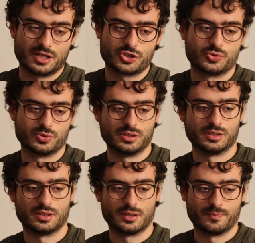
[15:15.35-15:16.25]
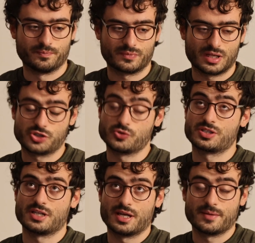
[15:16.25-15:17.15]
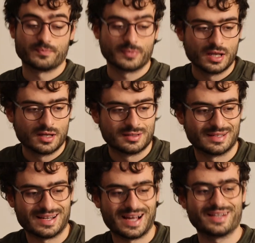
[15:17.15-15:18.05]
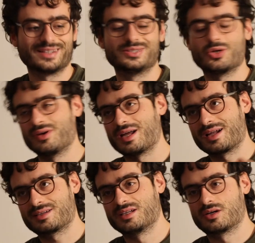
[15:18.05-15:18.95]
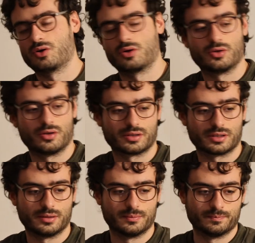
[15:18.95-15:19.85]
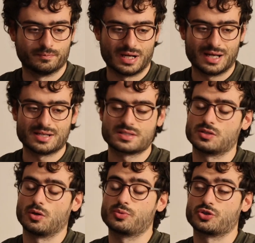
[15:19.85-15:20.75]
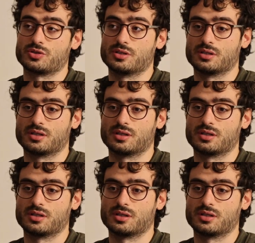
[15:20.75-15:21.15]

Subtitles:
I should say that I don't like the color balance option